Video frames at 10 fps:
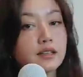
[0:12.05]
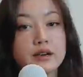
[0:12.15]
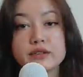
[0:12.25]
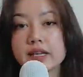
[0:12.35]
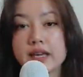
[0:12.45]

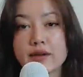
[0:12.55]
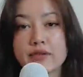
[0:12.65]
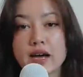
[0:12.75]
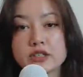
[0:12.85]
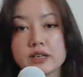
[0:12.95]
Love looking at
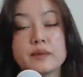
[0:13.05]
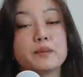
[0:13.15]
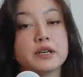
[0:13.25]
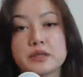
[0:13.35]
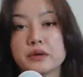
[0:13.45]
fashion,
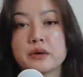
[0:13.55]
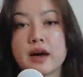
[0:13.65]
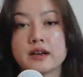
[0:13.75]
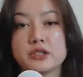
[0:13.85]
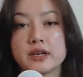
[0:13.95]
but don't know
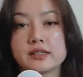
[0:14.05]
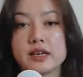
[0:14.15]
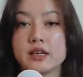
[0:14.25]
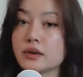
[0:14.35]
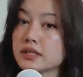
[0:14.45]
how to
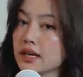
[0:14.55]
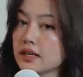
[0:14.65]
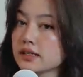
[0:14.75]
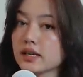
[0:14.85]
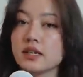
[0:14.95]
translate your
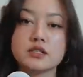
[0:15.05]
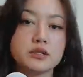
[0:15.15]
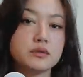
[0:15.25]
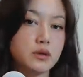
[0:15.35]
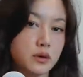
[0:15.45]
tastes
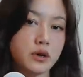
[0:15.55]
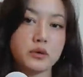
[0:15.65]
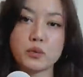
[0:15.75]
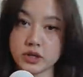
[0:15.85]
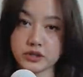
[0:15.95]
into your
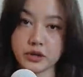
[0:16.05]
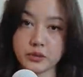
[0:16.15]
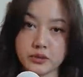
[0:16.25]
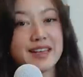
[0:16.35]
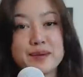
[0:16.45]
own
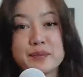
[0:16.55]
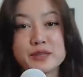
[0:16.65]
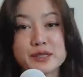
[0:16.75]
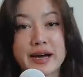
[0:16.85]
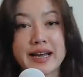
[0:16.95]
wardrobe?
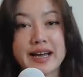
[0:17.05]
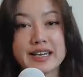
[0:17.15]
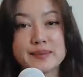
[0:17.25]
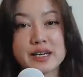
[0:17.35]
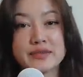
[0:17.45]
Impulse buy
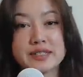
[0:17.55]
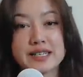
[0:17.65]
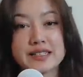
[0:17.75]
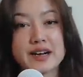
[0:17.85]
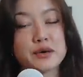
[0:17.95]
items off of
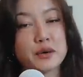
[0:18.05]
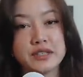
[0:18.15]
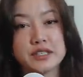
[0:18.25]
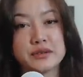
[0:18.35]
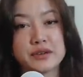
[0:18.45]
TikTok
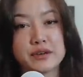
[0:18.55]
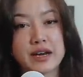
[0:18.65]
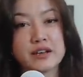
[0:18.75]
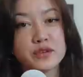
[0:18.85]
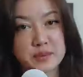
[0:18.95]
only to regret
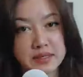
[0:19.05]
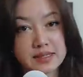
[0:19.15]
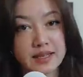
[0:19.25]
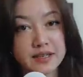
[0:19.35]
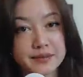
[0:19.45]
it a few months
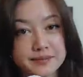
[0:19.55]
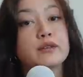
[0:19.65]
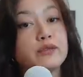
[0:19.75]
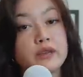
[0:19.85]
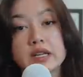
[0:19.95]
later?
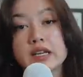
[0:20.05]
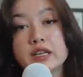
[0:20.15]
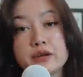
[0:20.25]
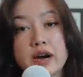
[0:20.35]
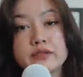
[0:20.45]
Feel like
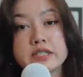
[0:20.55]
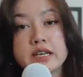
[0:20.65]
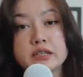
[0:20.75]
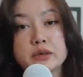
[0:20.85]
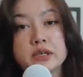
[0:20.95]
you
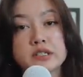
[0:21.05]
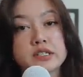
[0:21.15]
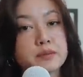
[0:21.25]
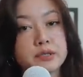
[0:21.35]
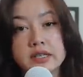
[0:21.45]
gravitate towards
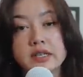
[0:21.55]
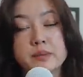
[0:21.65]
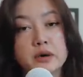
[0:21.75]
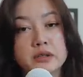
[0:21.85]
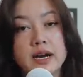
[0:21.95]
completely
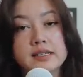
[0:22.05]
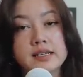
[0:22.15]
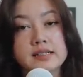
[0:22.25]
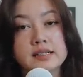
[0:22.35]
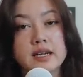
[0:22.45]

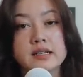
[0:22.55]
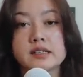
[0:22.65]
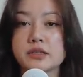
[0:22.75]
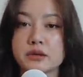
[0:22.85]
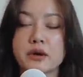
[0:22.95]
polarizing aesthetics
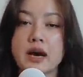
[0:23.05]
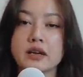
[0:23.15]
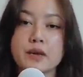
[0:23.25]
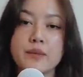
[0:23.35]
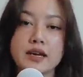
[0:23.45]
and don't know how
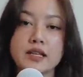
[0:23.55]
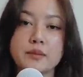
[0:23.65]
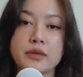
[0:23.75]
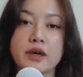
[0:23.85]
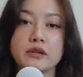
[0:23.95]
to combine
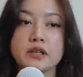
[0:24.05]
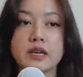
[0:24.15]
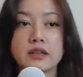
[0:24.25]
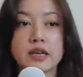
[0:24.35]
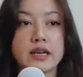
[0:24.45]
them without
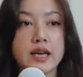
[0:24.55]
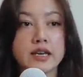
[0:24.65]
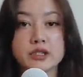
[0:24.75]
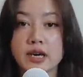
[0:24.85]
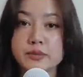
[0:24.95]
looking like a
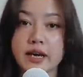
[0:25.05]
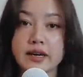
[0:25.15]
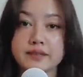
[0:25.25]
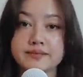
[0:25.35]
trash bag?